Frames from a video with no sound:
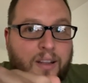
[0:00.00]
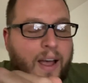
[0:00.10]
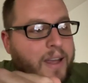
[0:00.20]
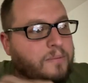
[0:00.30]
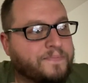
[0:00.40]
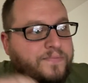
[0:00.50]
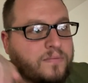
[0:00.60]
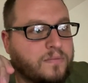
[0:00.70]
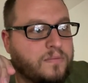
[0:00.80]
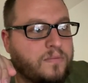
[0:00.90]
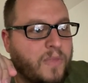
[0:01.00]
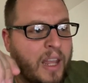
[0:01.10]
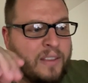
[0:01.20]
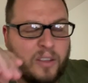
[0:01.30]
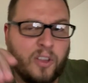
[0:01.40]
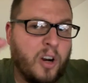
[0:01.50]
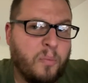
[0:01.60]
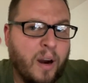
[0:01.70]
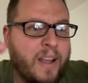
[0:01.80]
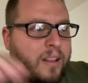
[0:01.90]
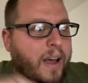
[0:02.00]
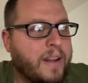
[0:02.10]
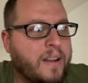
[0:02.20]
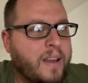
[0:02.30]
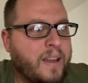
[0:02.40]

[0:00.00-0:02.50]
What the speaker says: light and the third brake light.